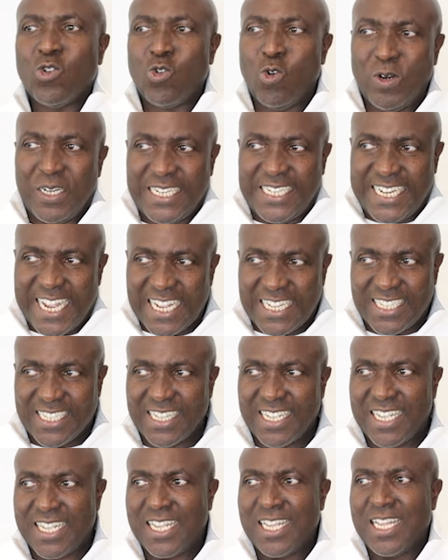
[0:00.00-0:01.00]
Good
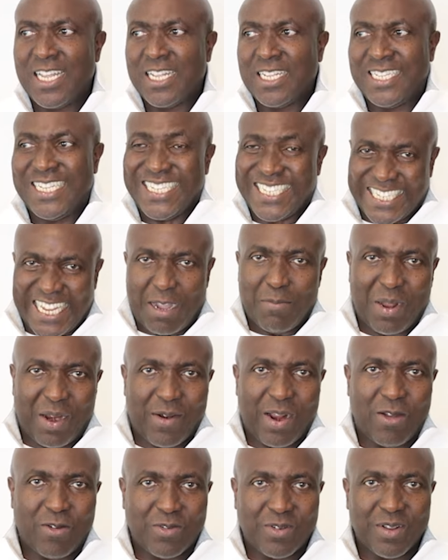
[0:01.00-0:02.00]
debt this time
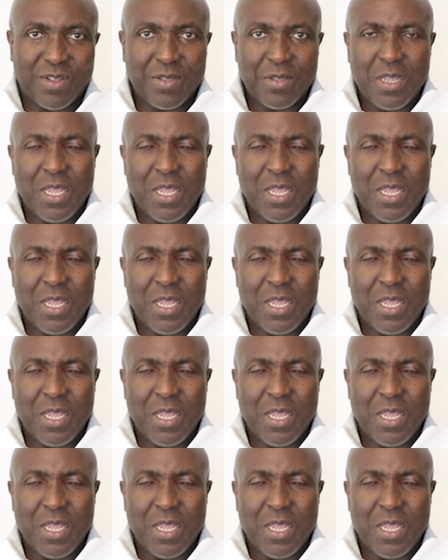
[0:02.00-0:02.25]
around.